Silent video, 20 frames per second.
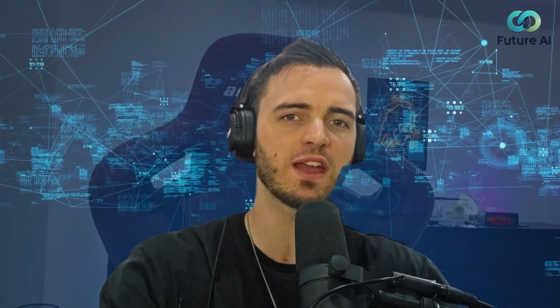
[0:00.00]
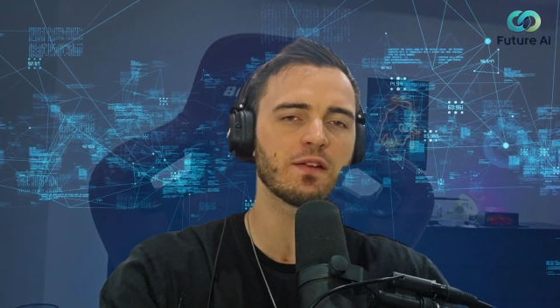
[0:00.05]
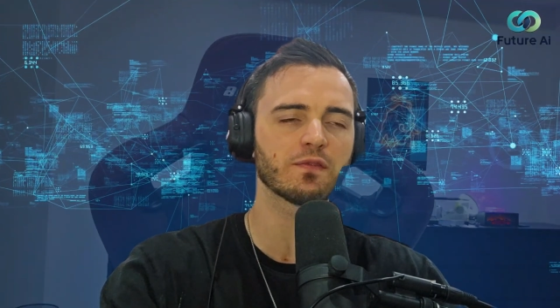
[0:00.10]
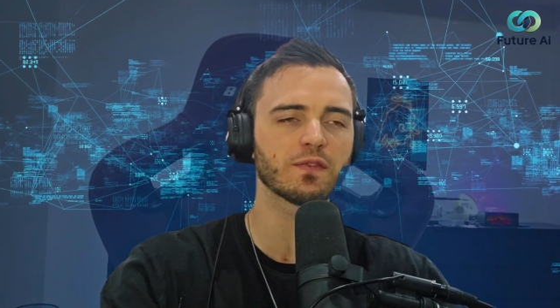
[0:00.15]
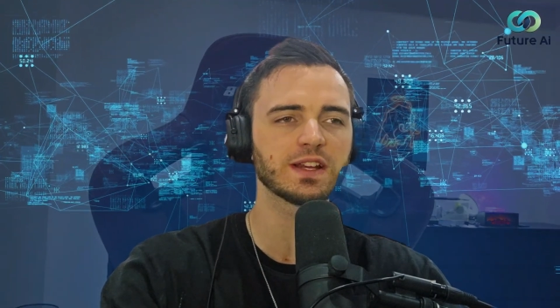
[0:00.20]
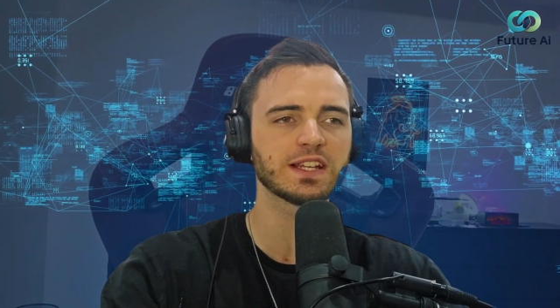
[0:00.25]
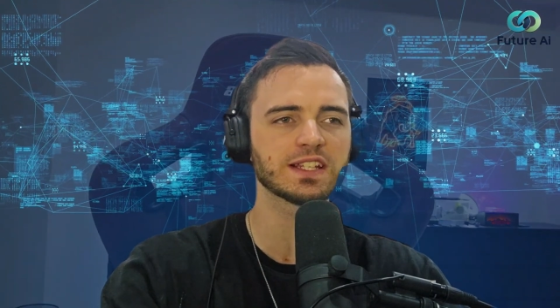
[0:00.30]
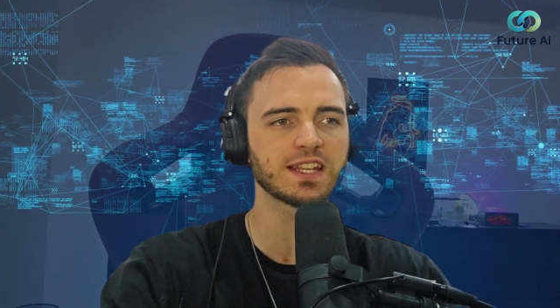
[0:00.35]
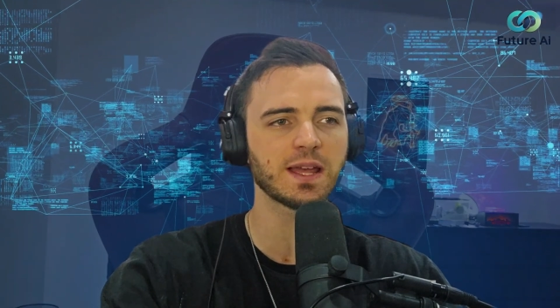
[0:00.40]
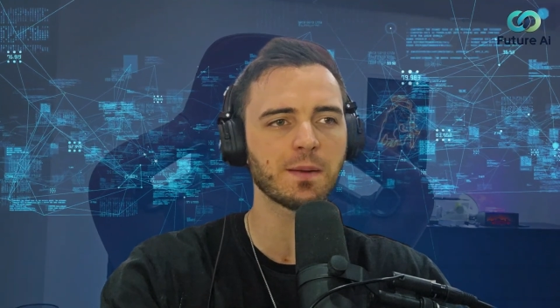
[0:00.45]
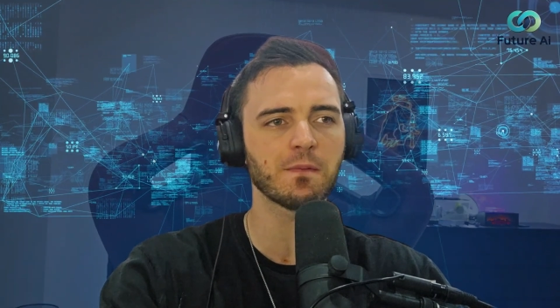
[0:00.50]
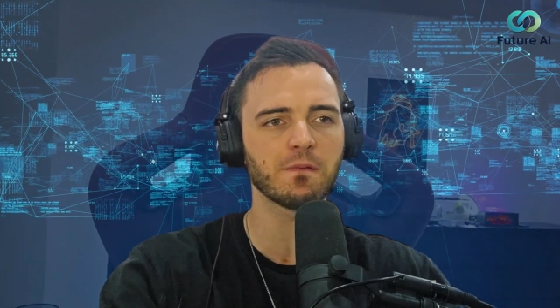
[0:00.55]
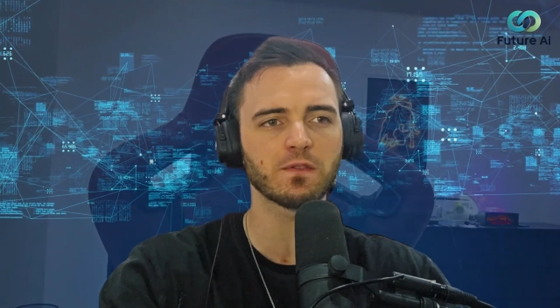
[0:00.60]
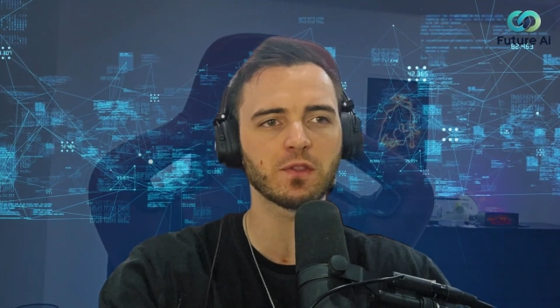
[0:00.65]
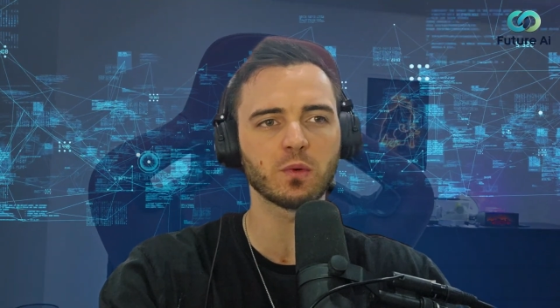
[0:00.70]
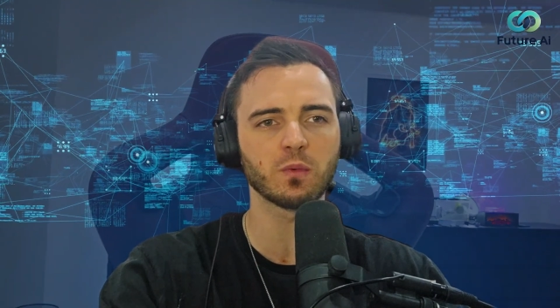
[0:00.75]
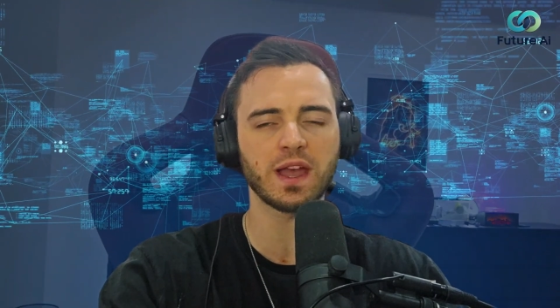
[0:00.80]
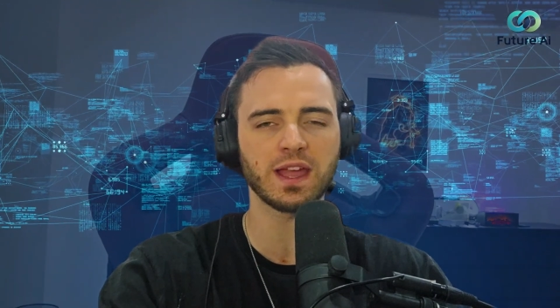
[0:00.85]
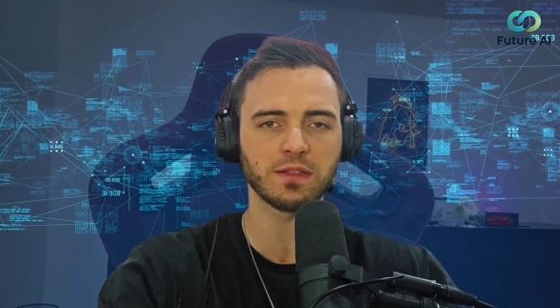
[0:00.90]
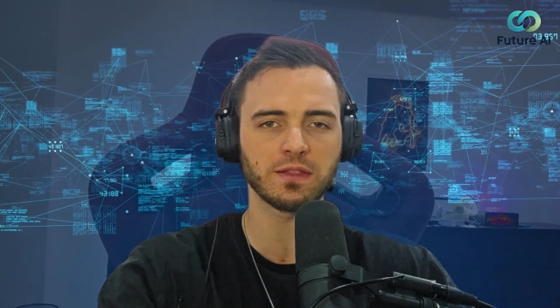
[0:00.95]
every step of
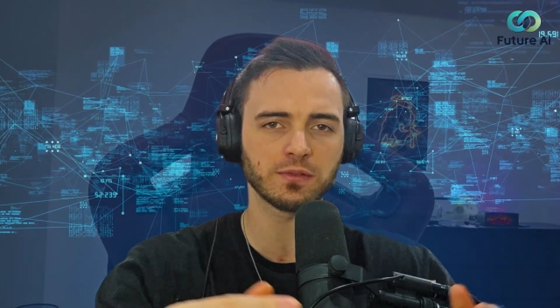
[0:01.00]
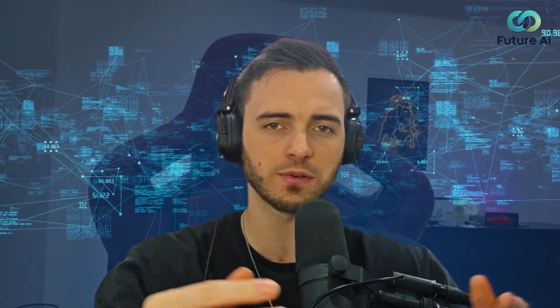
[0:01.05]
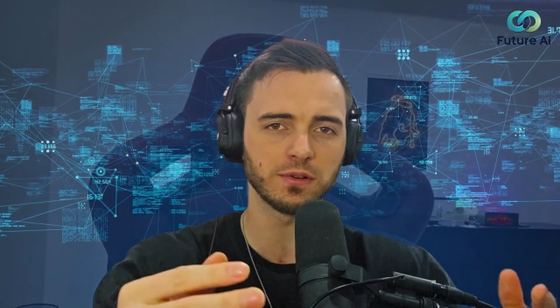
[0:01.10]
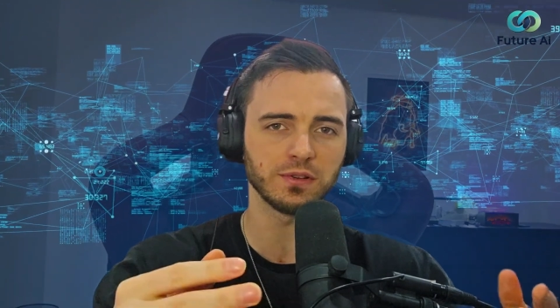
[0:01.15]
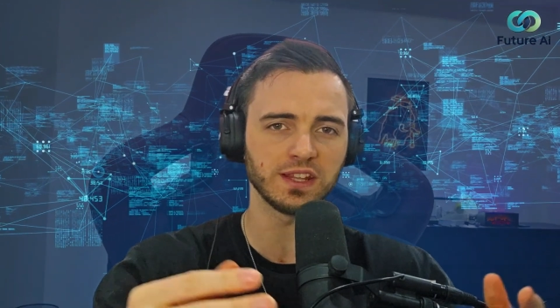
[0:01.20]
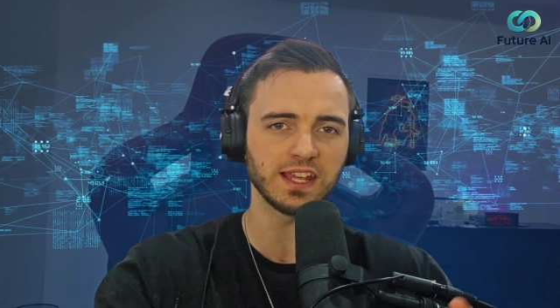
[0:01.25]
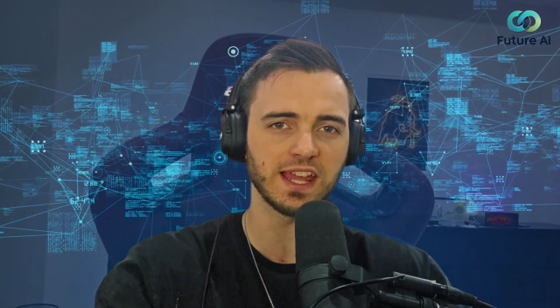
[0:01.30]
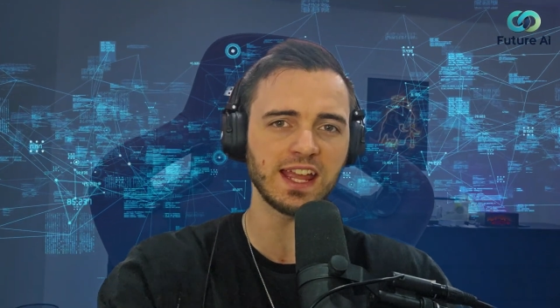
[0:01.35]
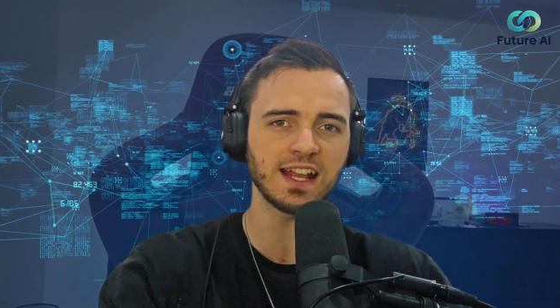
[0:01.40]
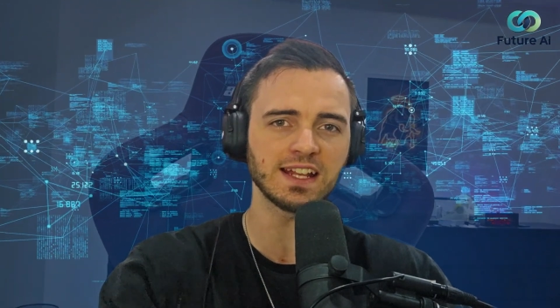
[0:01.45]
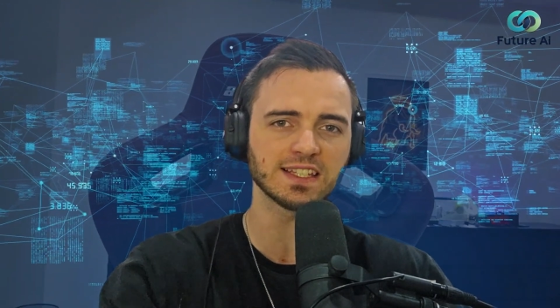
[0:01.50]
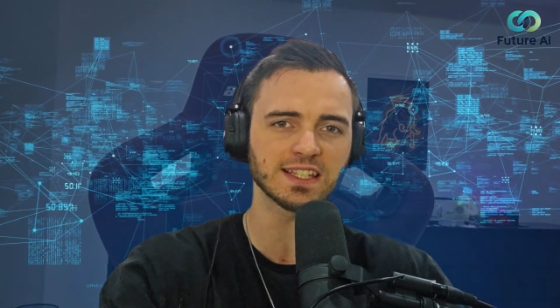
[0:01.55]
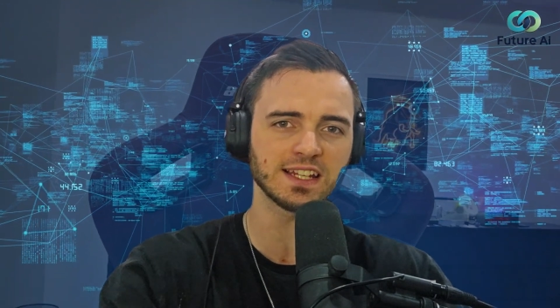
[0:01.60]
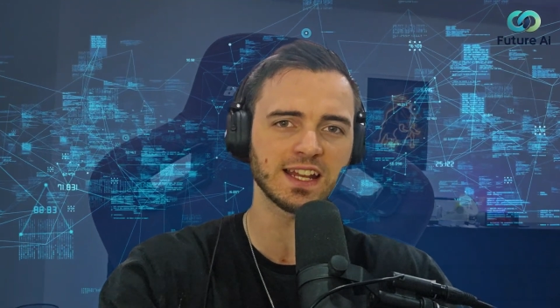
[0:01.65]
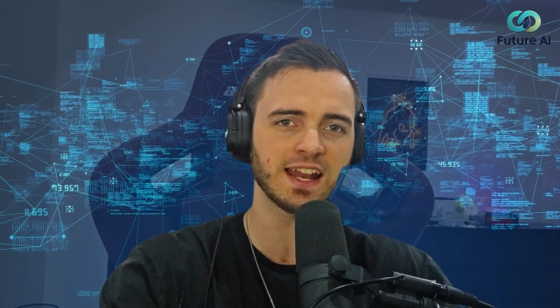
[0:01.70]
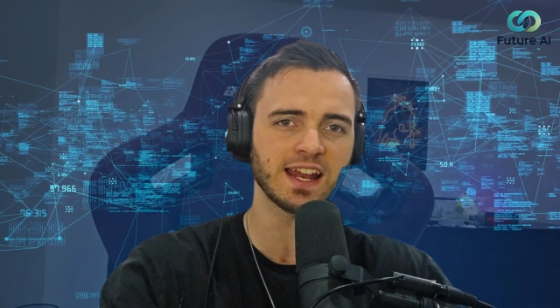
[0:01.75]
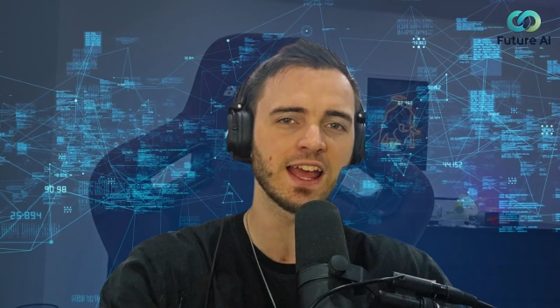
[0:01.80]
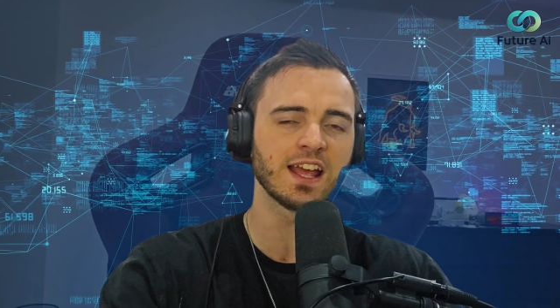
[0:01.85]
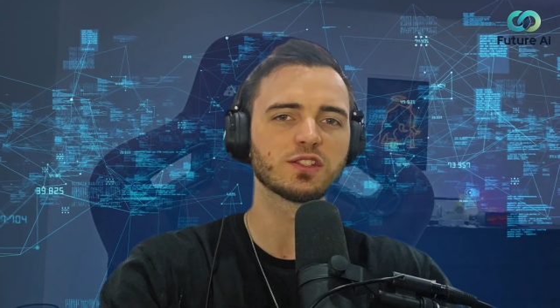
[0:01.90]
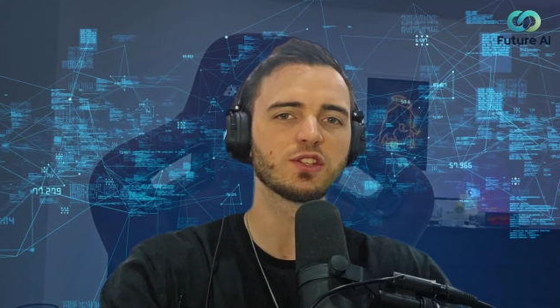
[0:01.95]
the way through the
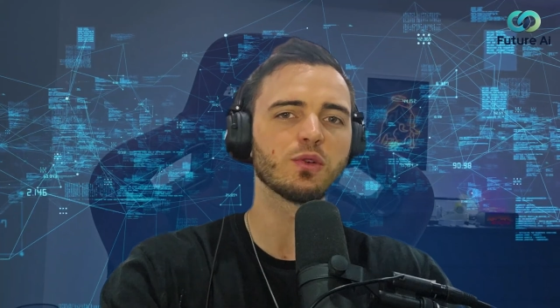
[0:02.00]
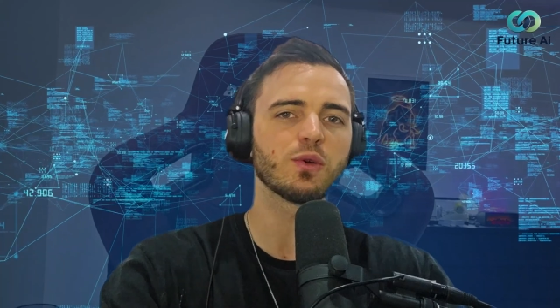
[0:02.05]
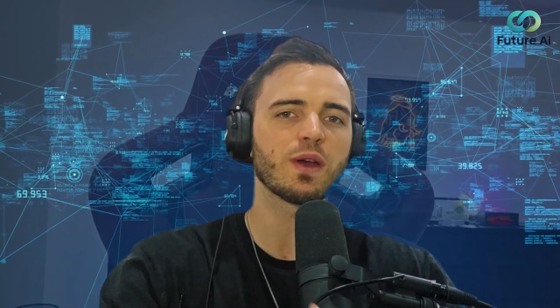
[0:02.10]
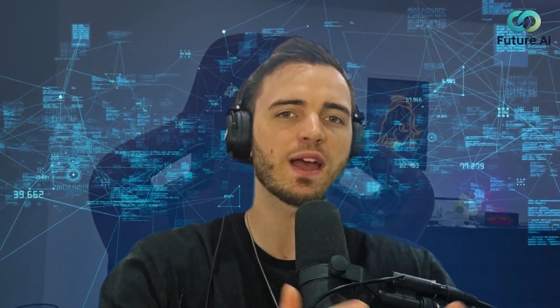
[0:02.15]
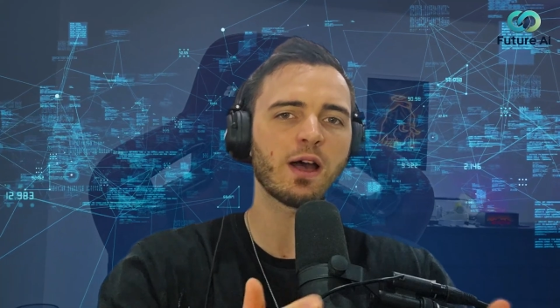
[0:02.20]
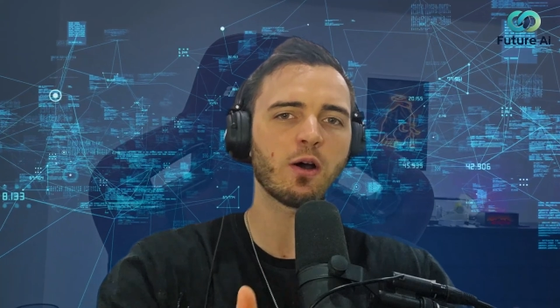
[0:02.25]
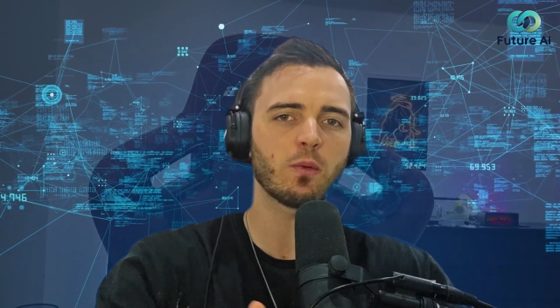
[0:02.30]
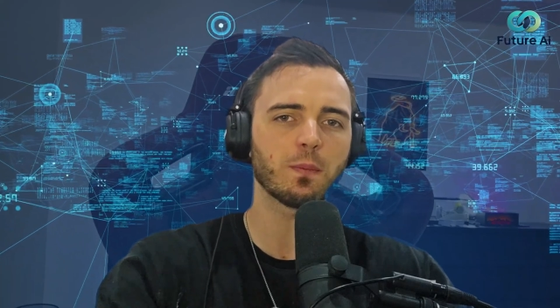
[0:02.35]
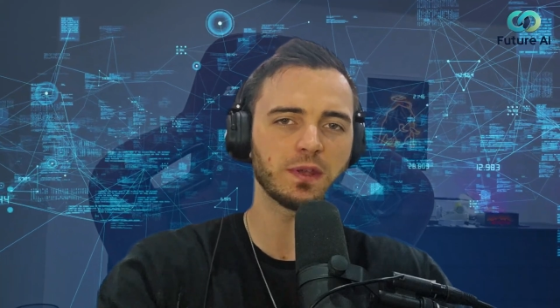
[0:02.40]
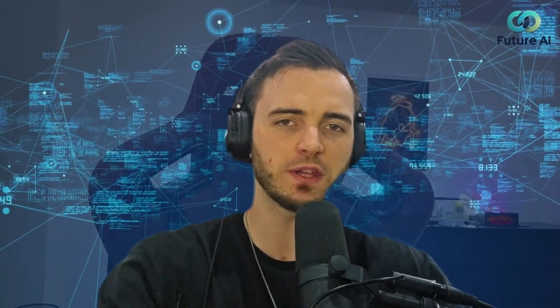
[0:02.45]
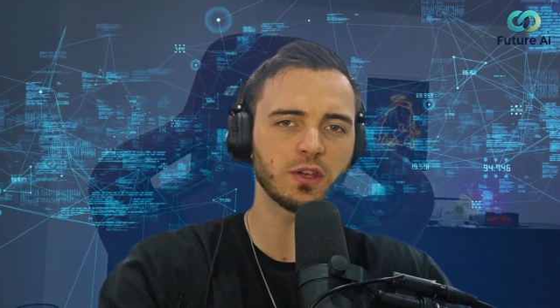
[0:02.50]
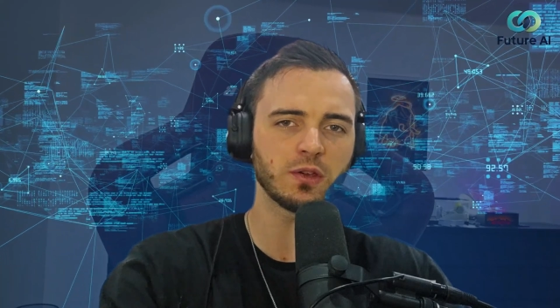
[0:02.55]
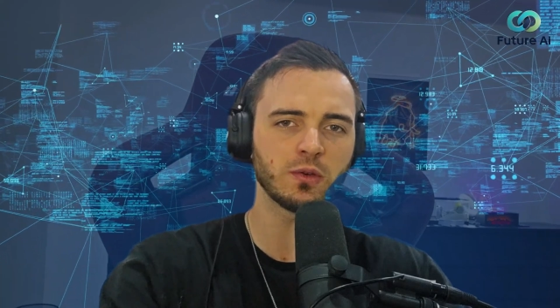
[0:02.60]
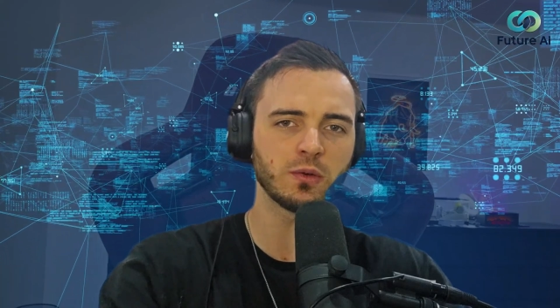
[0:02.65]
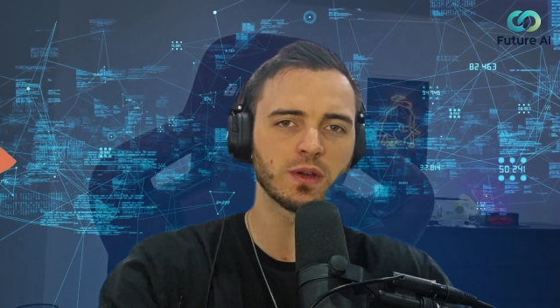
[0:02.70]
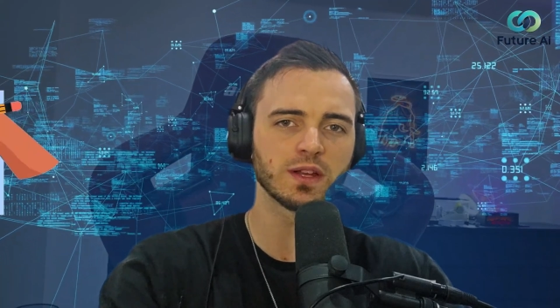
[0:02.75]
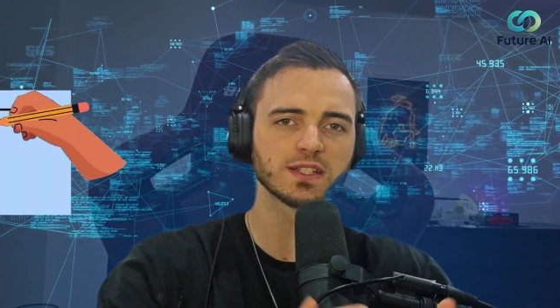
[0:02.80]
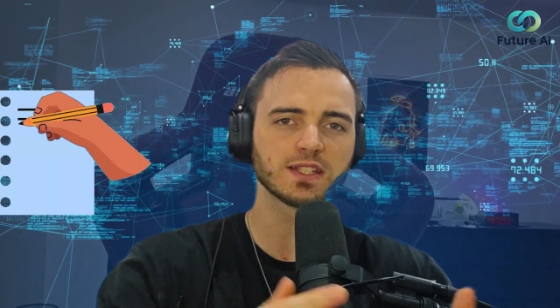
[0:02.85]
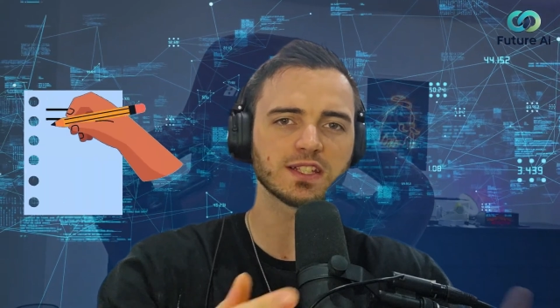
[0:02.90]
internet to help you